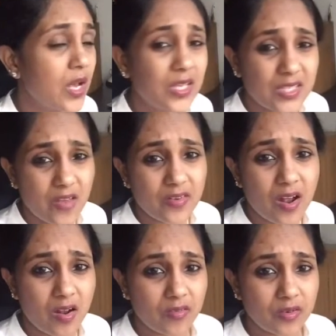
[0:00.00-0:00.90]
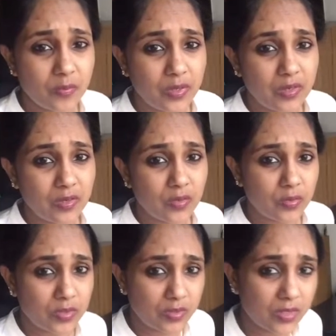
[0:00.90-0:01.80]
700 million
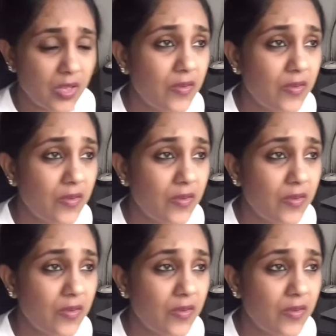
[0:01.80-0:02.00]
users.